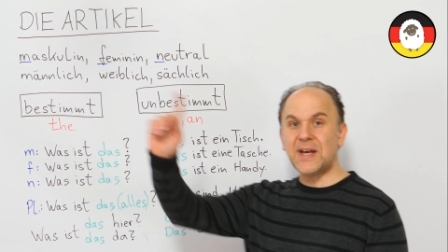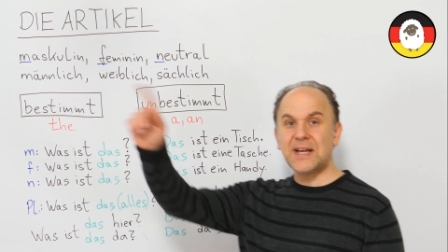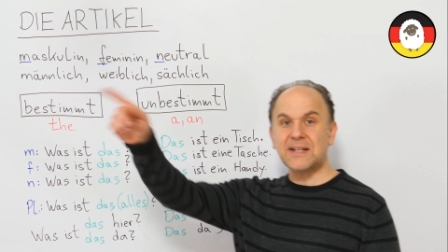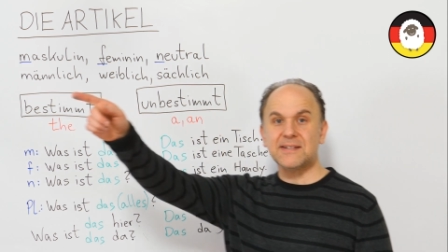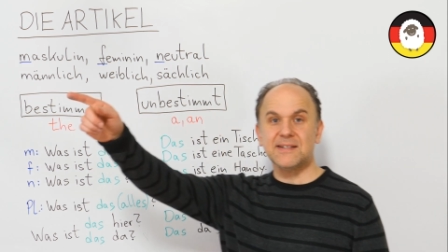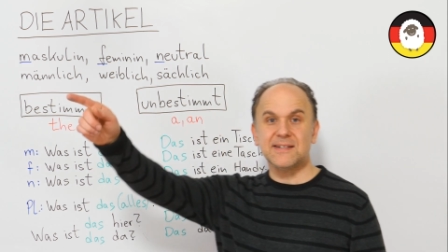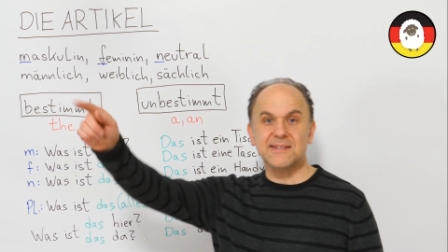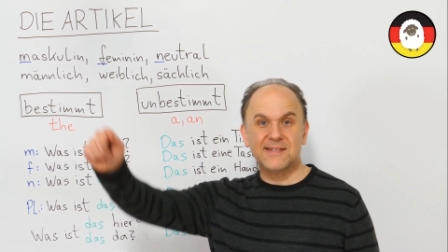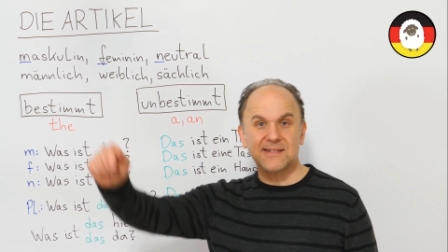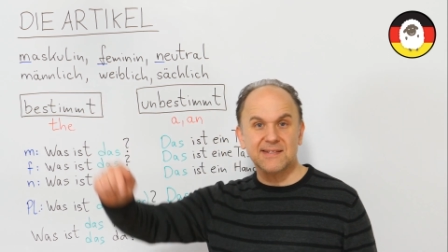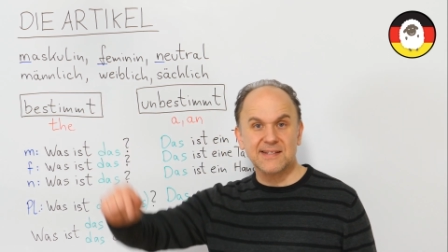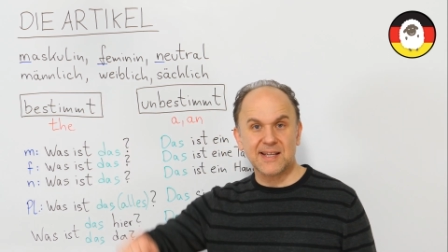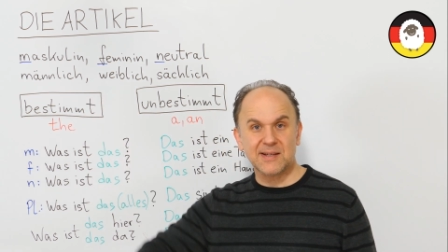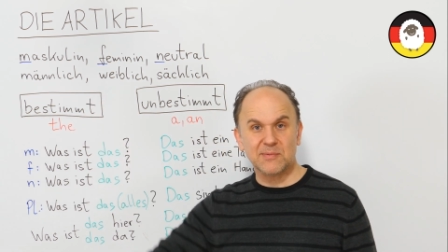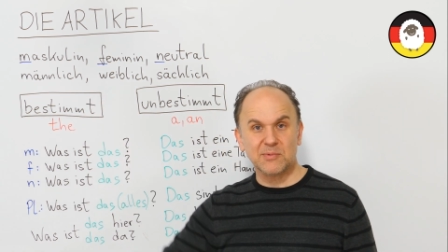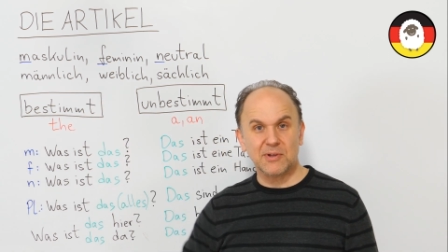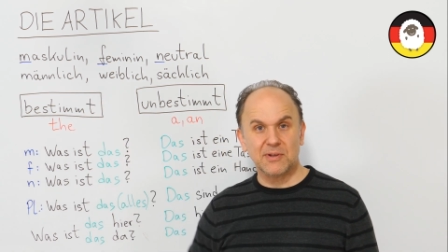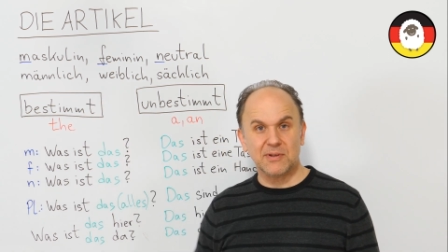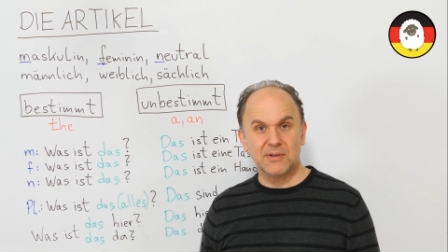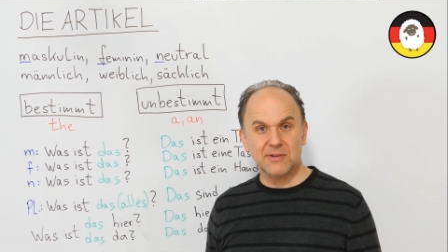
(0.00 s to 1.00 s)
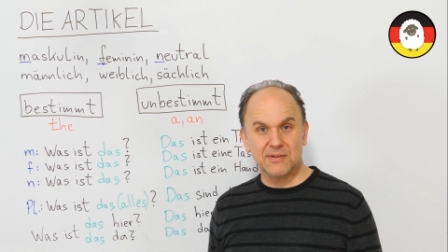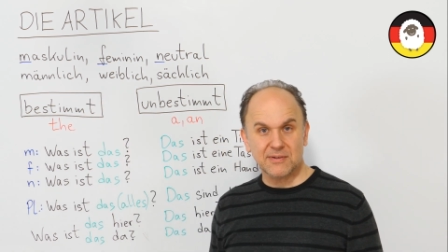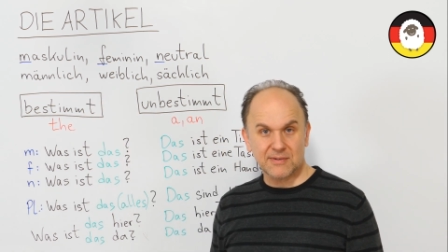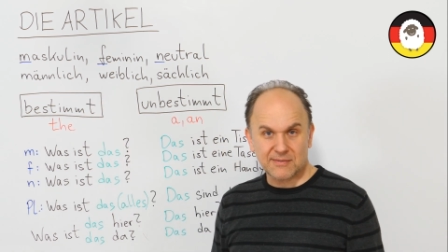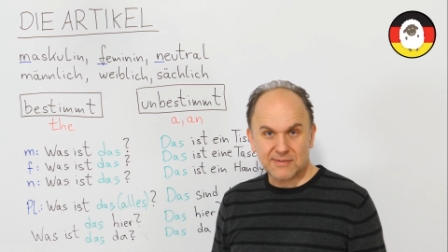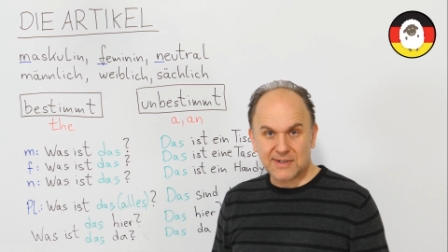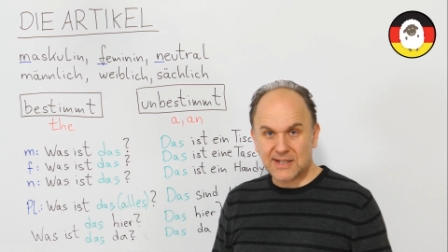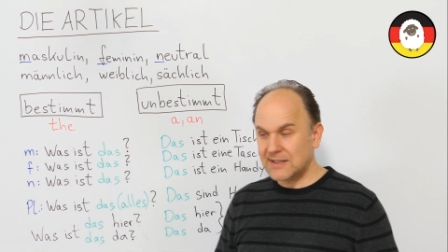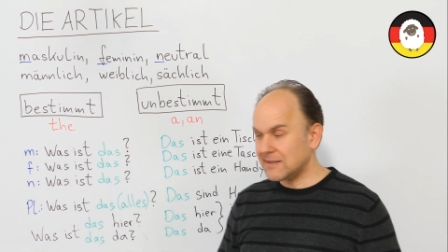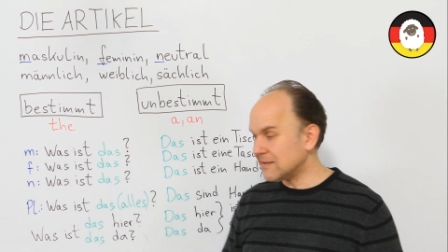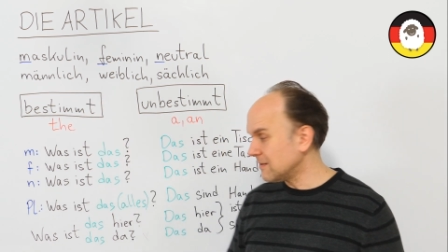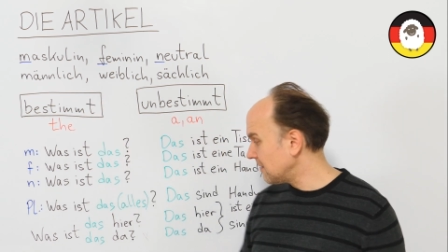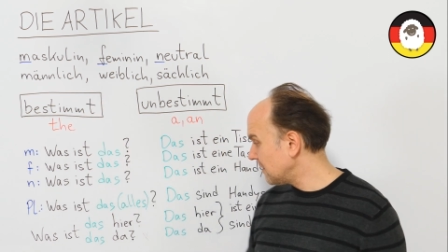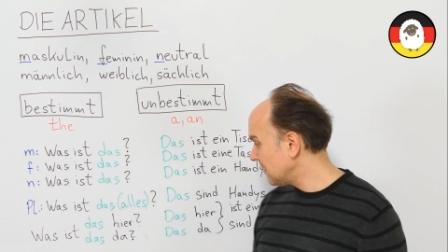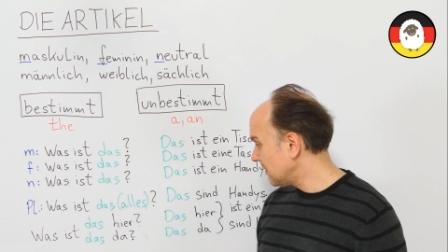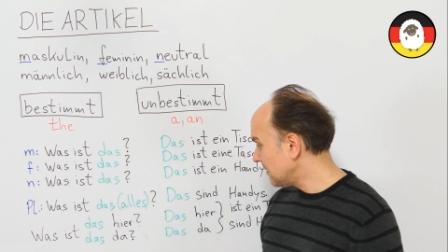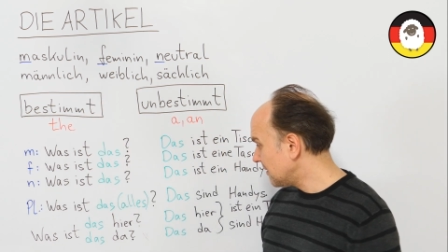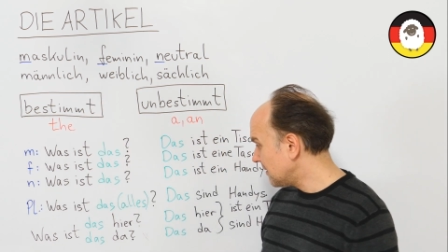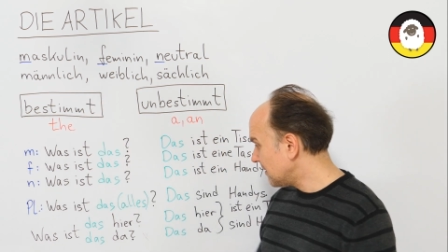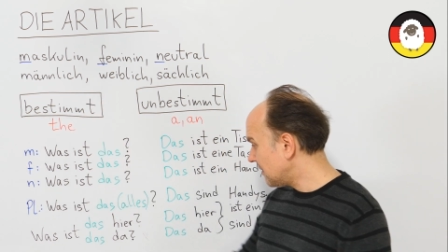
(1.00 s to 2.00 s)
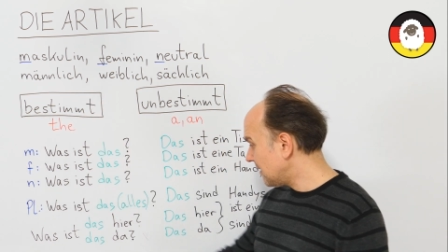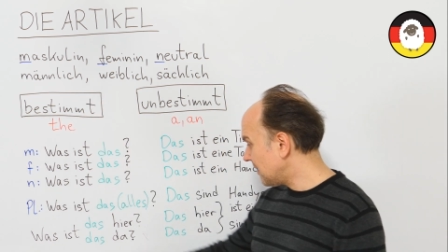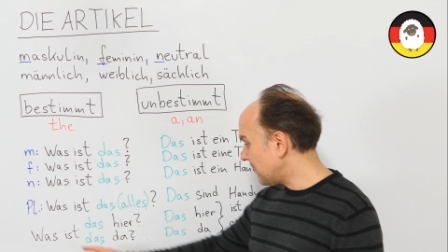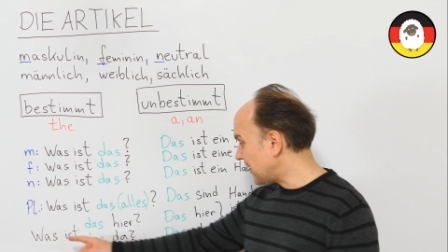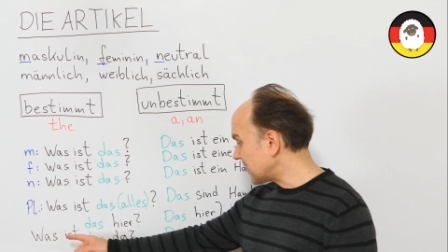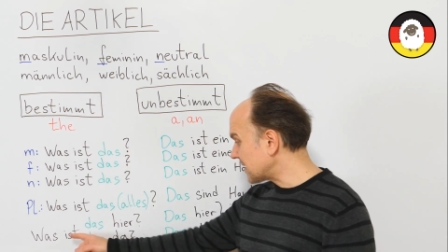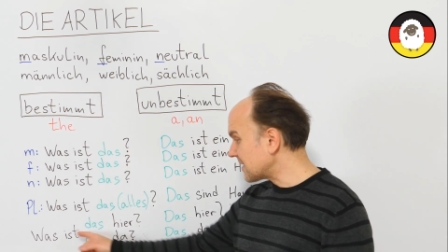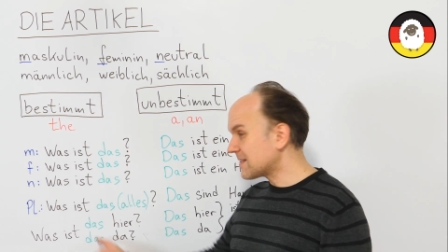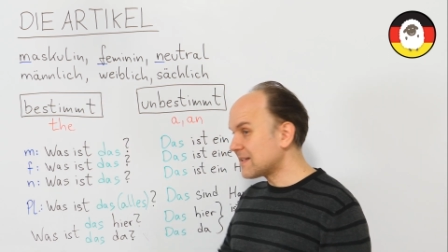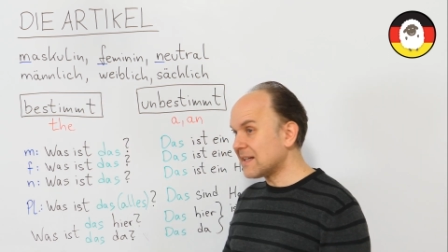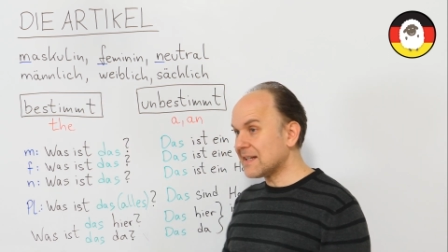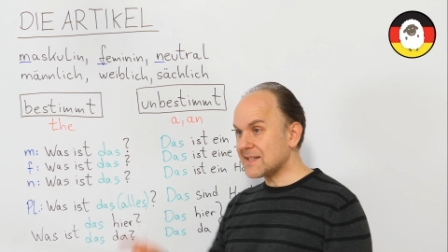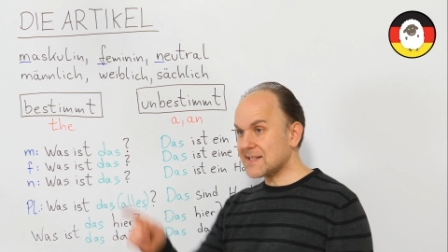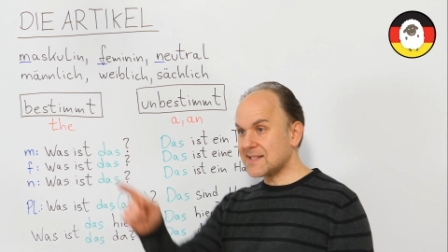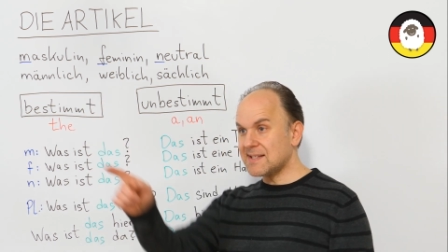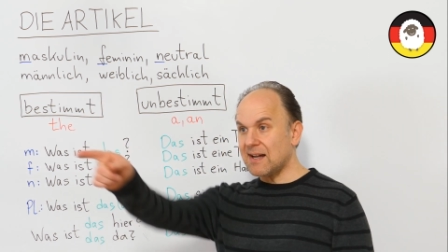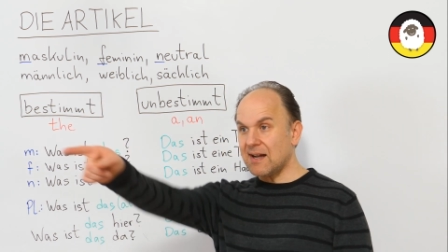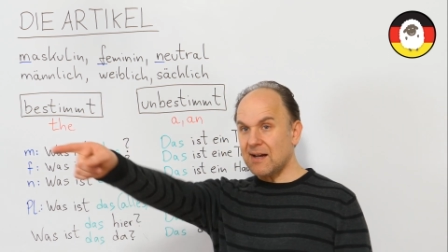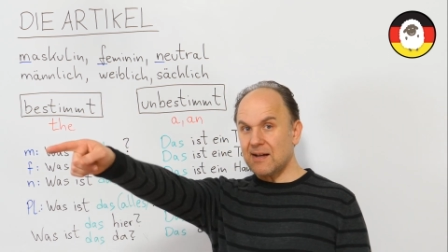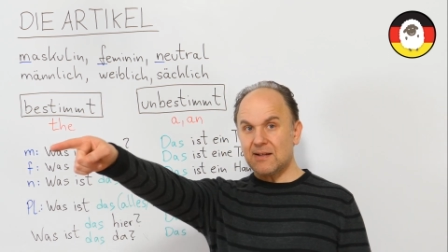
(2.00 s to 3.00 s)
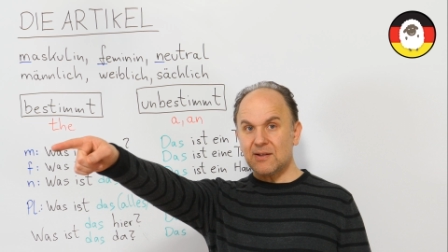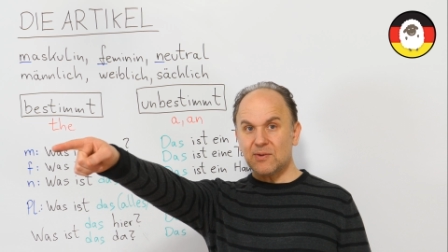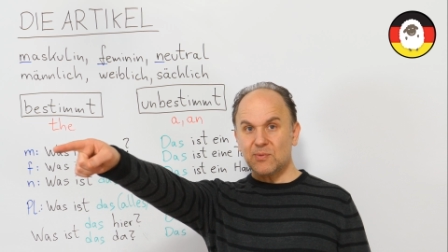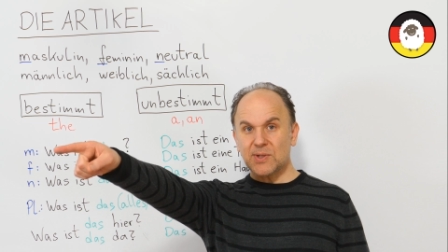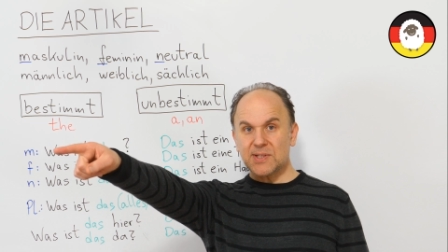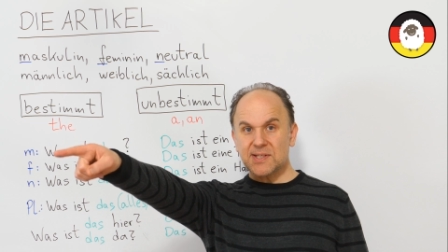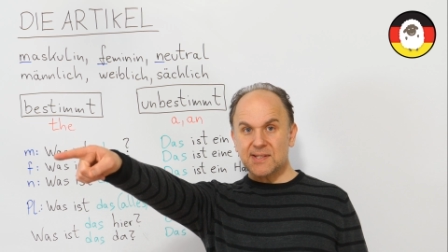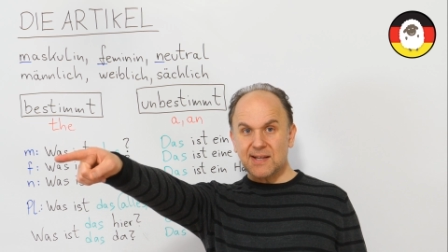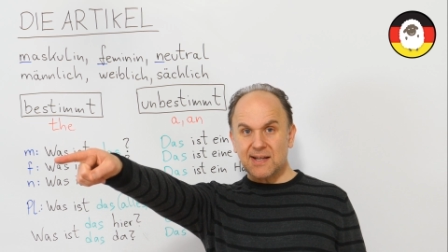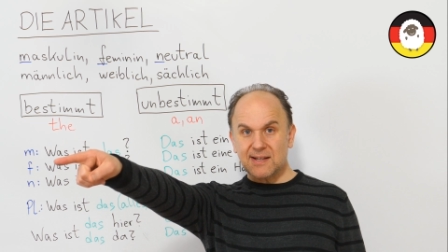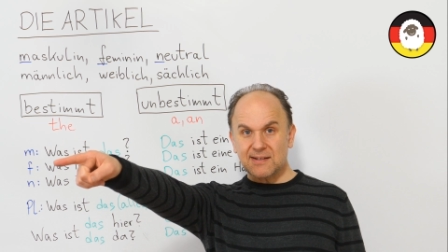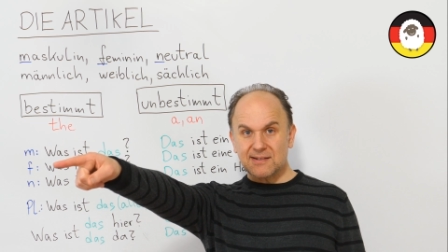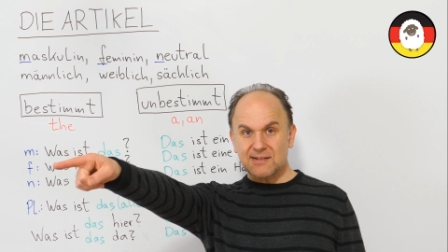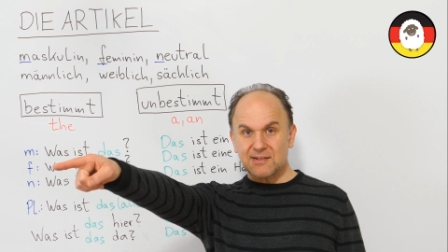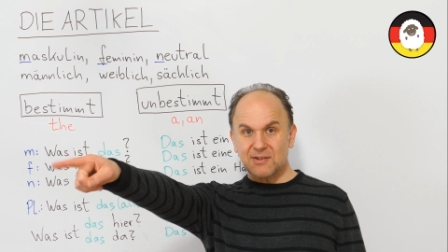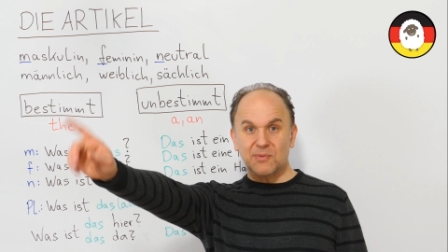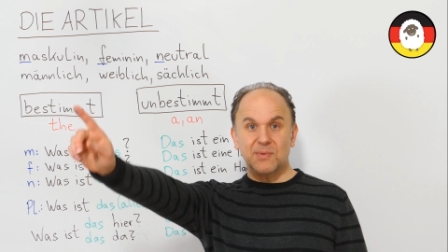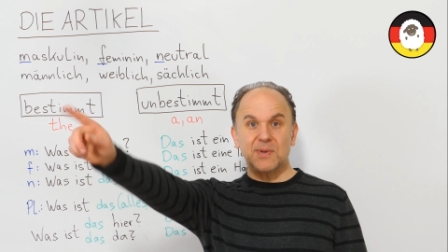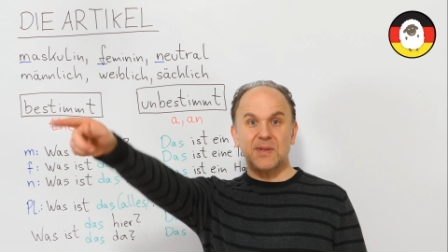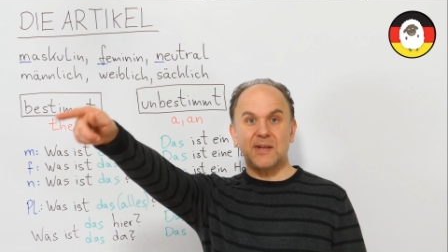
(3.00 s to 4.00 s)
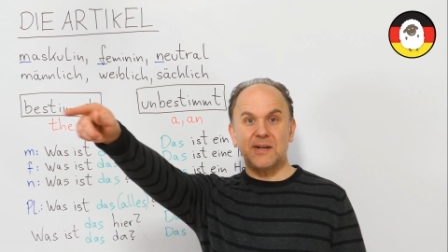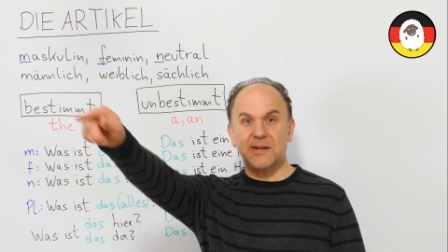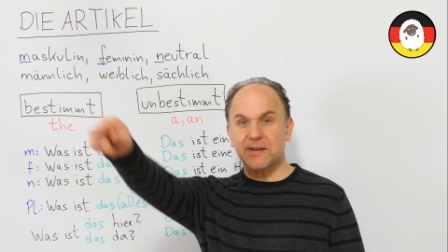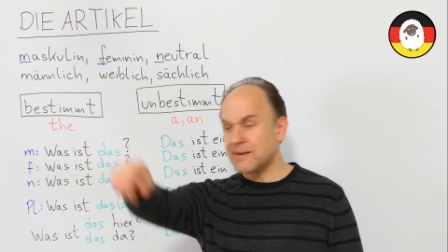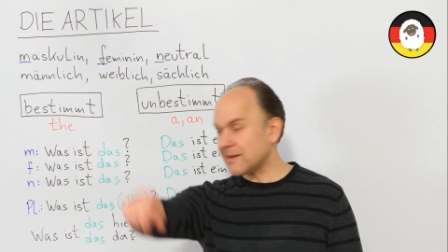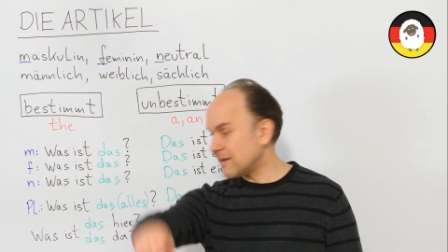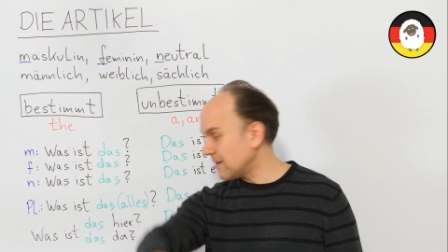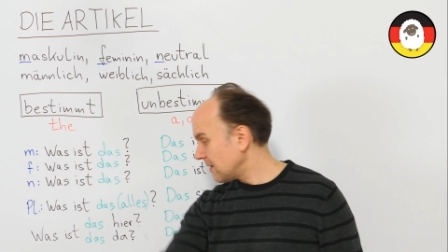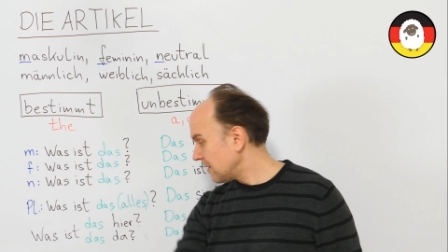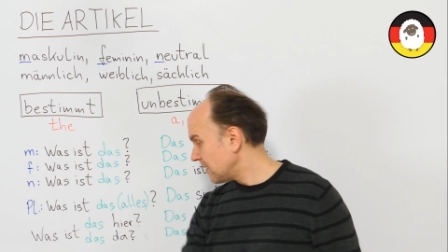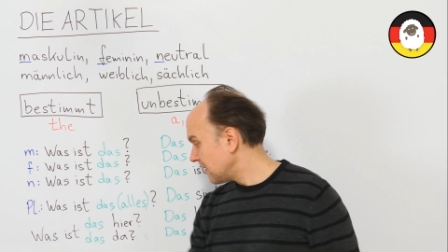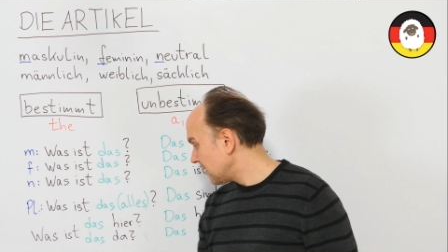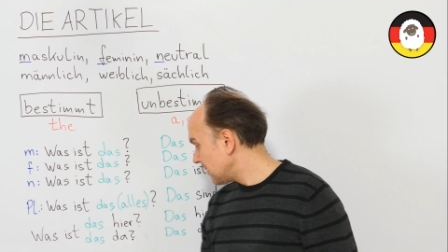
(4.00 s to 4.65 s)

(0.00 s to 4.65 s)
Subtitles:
That is a table. Right? Was ist das da? What's that over there?